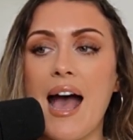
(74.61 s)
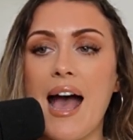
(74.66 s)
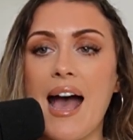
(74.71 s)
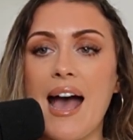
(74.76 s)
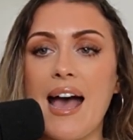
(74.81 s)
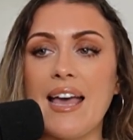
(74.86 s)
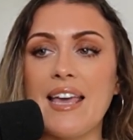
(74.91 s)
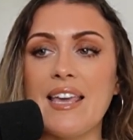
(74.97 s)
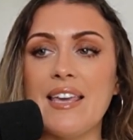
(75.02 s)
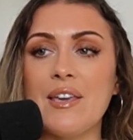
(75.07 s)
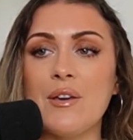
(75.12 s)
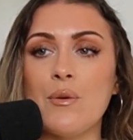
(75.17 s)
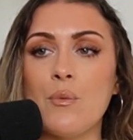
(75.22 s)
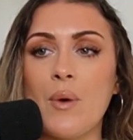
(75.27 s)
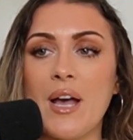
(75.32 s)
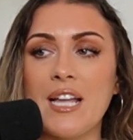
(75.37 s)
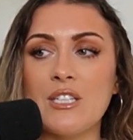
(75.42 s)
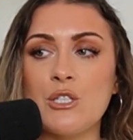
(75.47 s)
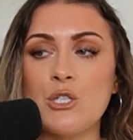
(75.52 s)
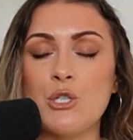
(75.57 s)
I
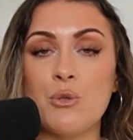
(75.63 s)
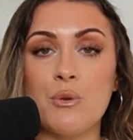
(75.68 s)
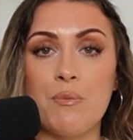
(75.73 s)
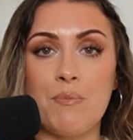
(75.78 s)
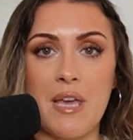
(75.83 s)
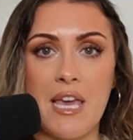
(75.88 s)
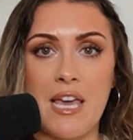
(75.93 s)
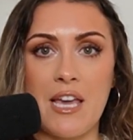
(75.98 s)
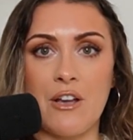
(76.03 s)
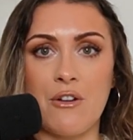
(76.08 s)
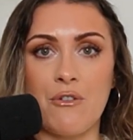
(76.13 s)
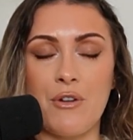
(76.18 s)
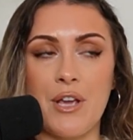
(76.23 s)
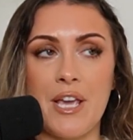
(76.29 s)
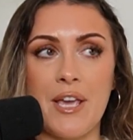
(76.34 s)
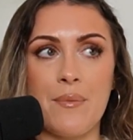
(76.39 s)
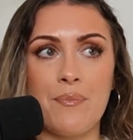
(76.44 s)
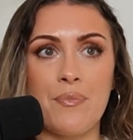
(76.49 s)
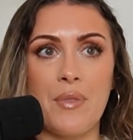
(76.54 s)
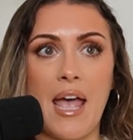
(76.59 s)
went to a
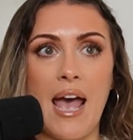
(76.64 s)
bakery